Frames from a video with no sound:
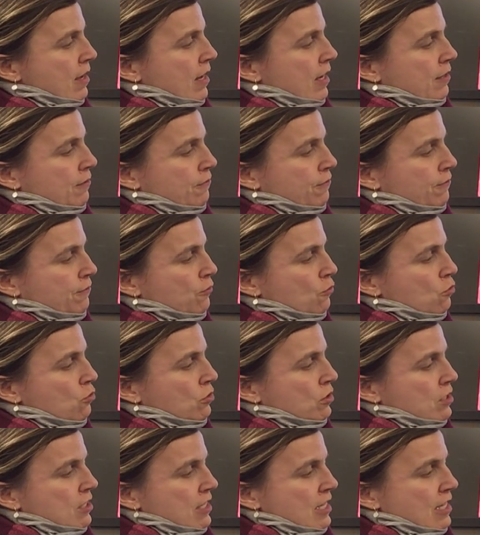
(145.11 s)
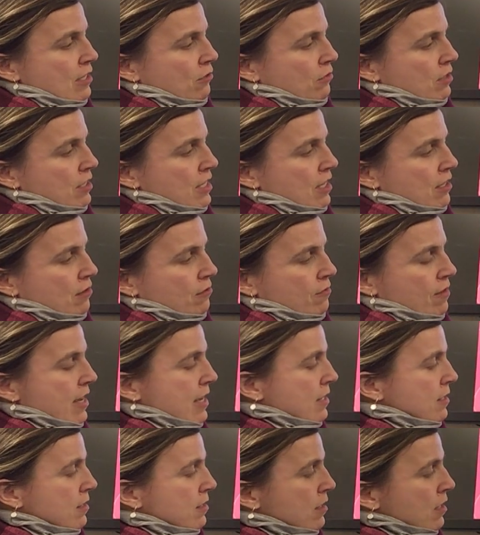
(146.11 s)
and 14 on the other
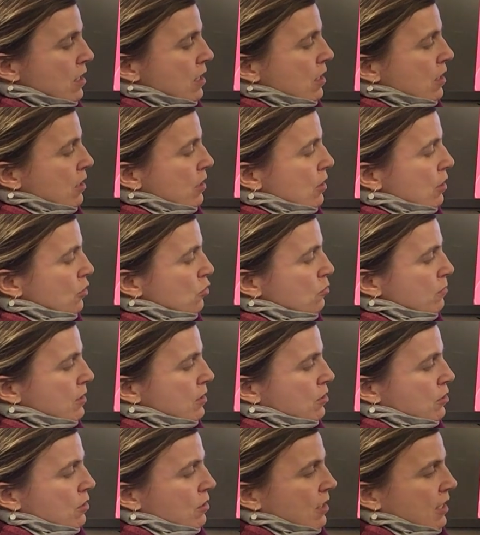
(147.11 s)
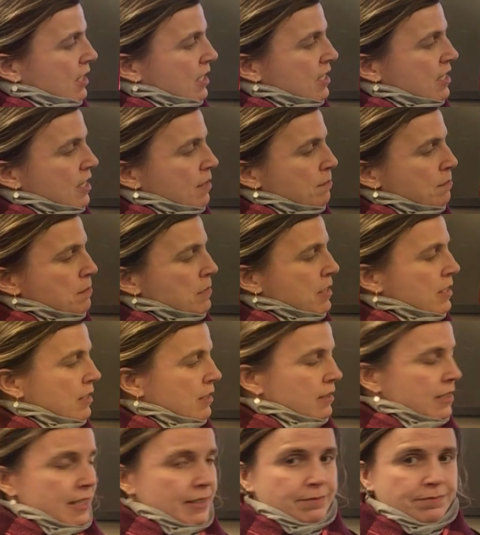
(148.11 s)
end, you can almost do like a number
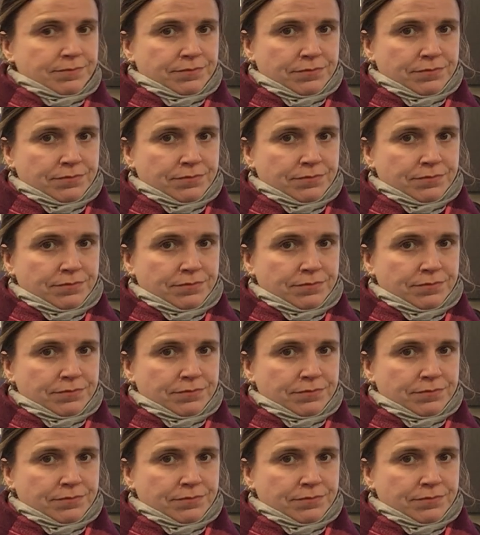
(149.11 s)
line.